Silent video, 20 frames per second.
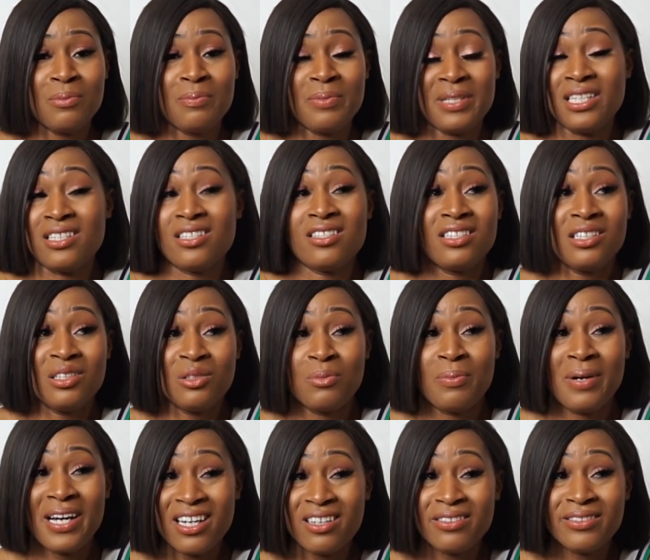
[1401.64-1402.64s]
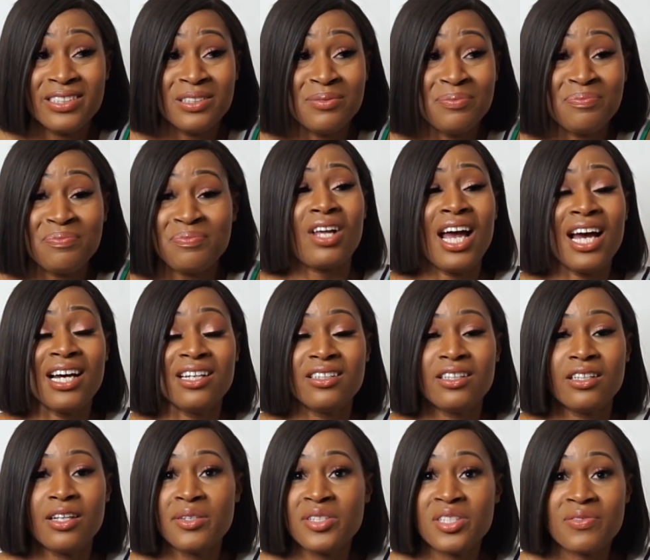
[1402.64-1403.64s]
being a single parent
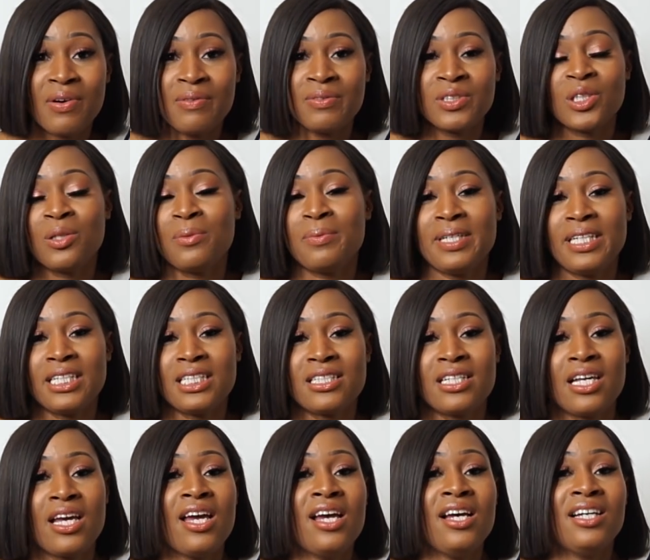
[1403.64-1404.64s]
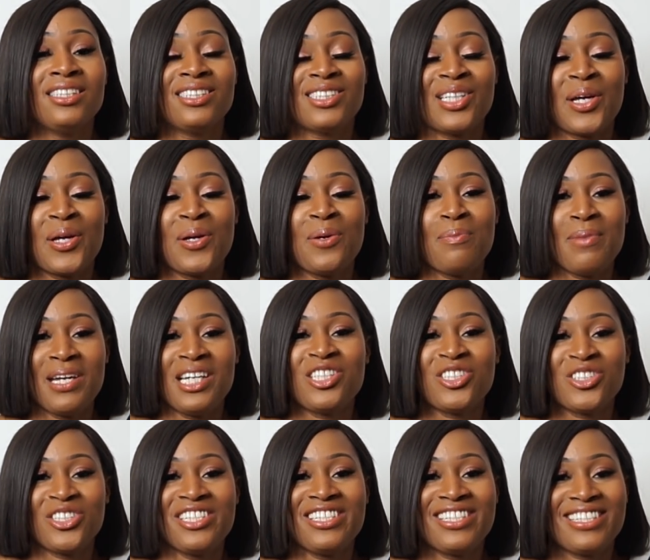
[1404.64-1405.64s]
and loads of other topics. So make
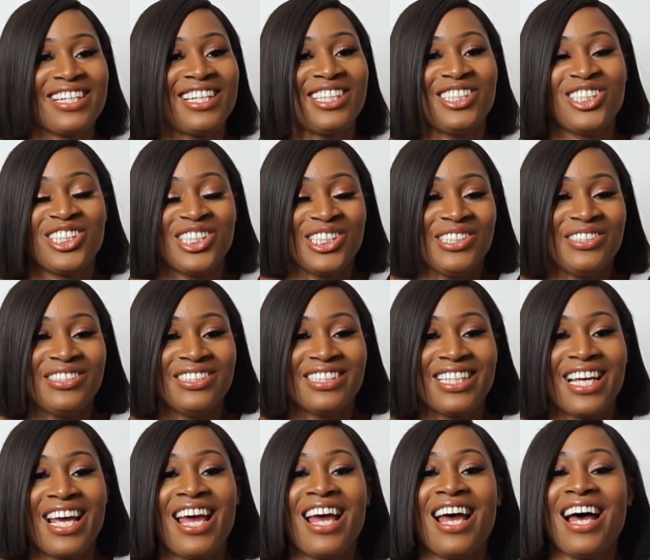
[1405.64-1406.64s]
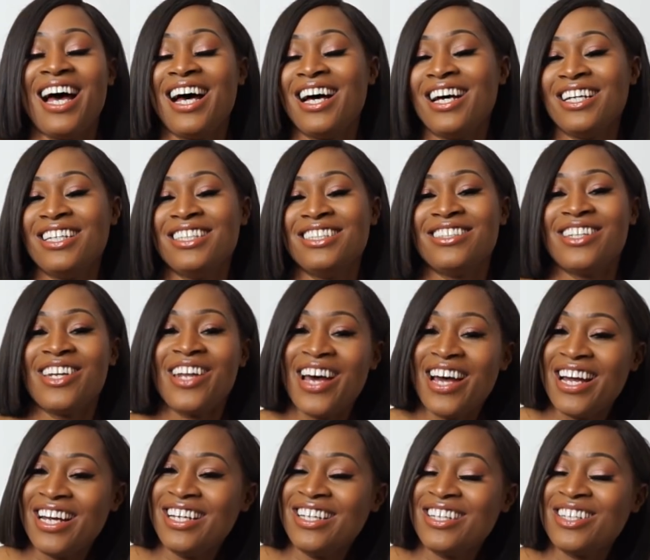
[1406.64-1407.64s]
sure you stay tuned and
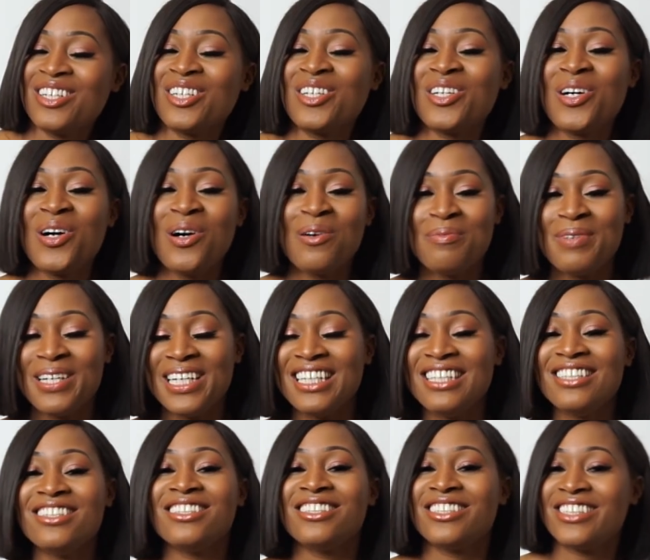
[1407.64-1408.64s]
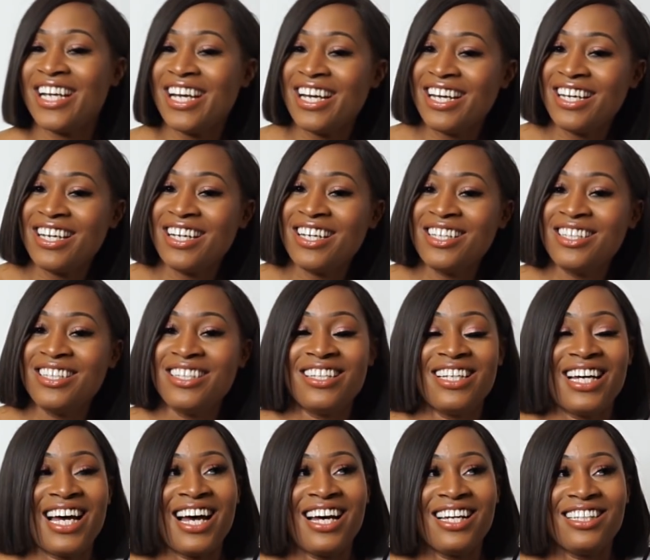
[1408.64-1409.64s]
like, comment, share
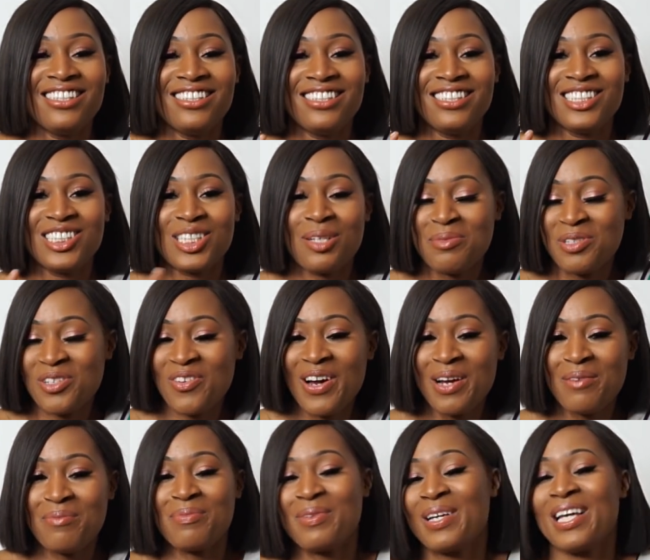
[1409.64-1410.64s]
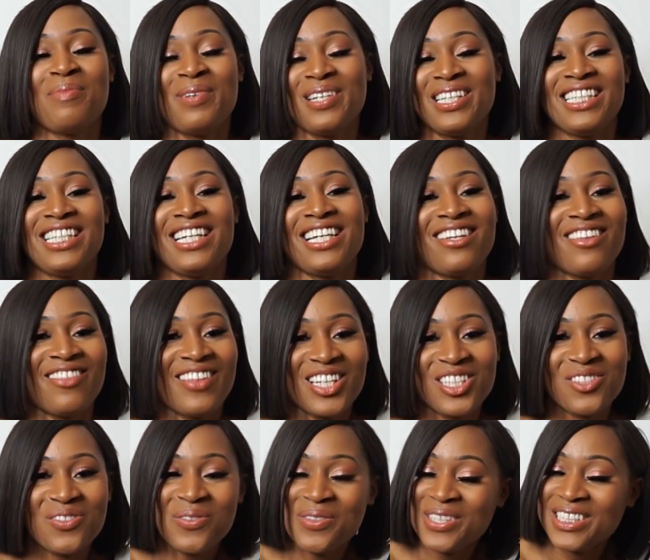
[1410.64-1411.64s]
and subscribe. But yeah,
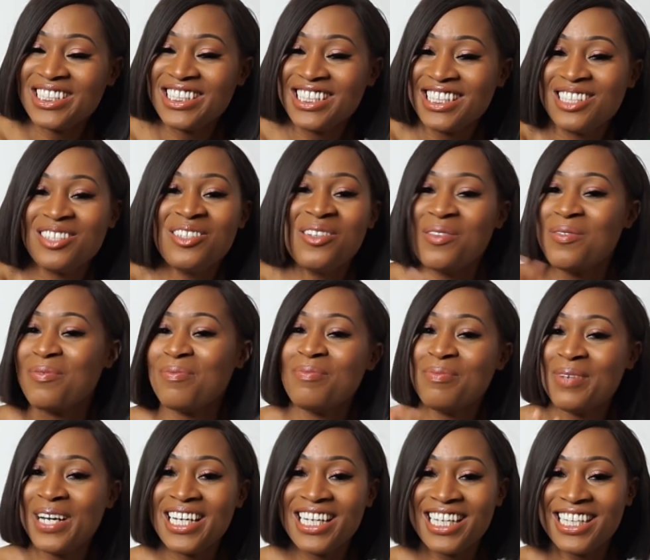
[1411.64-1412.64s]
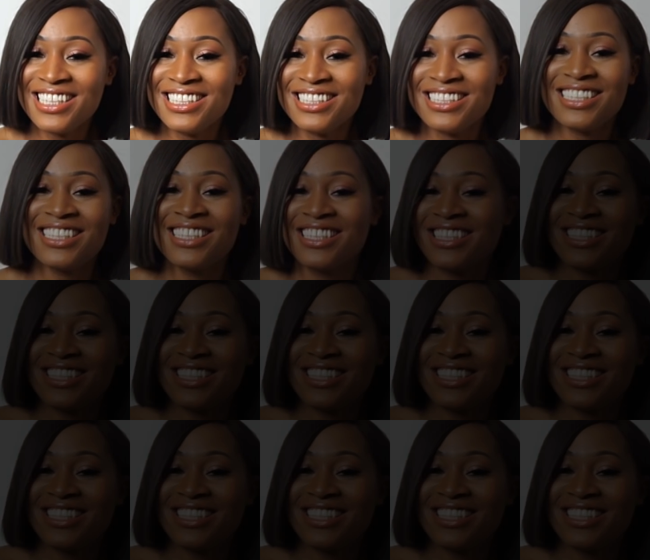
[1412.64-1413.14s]
thanks for watching. Bye guys.